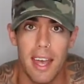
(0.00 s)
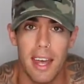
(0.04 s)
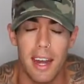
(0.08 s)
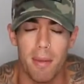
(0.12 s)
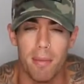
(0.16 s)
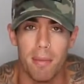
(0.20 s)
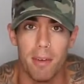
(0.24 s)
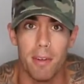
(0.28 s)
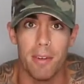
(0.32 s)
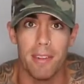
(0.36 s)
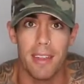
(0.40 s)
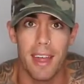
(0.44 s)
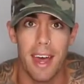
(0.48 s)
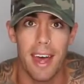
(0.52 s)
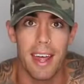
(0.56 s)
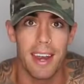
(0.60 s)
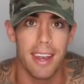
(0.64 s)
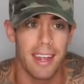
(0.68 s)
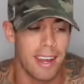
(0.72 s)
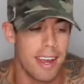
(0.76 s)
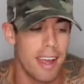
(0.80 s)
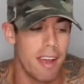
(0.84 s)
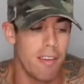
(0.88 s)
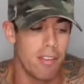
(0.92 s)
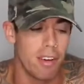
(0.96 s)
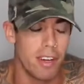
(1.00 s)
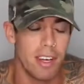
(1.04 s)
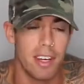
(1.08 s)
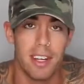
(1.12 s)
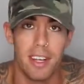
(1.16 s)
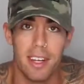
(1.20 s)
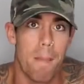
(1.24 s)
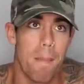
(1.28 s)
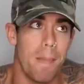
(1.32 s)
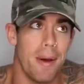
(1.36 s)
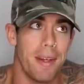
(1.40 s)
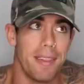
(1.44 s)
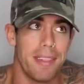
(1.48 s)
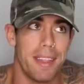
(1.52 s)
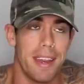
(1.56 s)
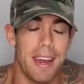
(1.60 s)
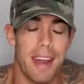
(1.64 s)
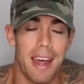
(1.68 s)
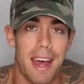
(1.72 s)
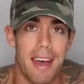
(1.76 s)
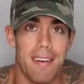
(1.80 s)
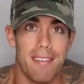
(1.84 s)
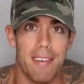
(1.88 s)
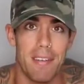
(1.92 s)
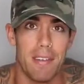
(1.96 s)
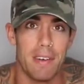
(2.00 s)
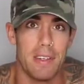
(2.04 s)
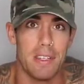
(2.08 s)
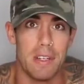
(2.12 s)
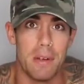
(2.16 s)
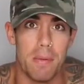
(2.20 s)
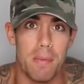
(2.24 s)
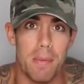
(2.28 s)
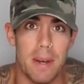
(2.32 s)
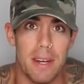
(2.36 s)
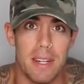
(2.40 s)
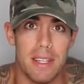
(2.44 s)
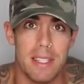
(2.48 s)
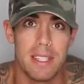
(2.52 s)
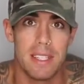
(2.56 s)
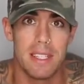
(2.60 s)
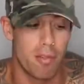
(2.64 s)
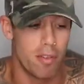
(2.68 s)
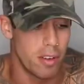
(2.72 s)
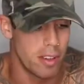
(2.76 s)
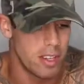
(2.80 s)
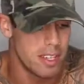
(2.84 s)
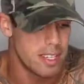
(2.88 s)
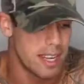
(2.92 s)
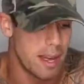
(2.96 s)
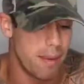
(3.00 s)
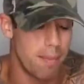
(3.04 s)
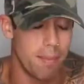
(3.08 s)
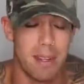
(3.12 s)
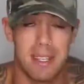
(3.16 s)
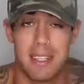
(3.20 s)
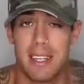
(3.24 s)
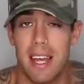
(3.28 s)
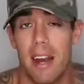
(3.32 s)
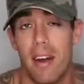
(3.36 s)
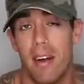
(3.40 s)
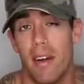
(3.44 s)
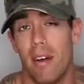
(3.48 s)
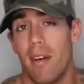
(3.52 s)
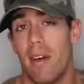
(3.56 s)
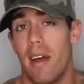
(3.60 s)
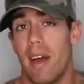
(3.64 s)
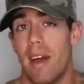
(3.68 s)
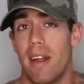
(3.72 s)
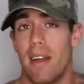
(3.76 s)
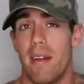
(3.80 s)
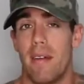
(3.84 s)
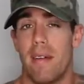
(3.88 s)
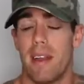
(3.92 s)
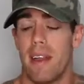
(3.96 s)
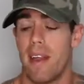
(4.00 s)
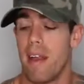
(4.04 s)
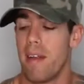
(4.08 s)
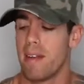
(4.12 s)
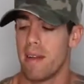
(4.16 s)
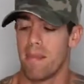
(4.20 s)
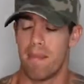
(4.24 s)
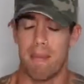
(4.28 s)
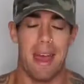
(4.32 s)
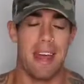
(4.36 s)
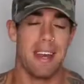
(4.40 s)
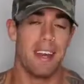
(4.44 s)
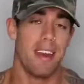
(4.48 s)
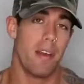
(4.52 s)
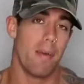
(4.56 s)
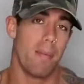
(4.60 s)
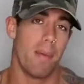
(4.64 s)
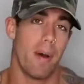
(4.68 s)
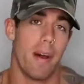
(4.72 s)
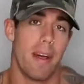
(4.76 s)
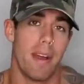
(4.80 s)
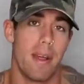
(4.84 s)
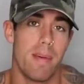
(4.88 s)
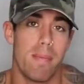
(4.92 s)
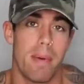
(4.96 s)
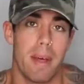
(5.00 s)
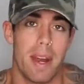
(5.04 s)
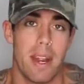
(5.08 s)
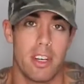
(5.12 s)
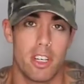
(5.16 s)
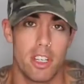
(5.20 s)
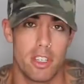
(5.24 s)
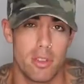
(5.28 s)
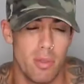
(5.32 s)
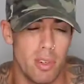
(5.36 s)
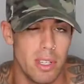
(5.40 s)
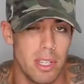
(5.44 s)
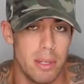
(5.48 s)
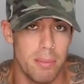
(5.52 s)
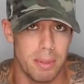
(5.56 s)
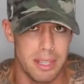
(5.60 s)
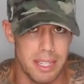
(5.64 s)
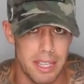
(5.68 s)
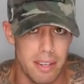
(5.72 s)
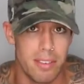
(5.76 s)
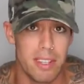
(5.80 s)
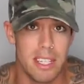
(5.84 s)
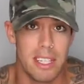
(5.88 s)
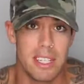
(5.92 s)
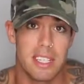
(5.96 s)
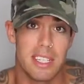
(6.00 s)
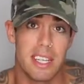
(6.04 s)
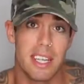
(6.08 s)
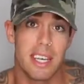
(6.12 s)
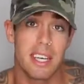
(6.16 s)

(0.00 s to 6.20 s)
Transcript: And I'm doing that like every month and a half, every 2 months for the supplements. I don't know, I'm dependent upon it, but I just really believe in these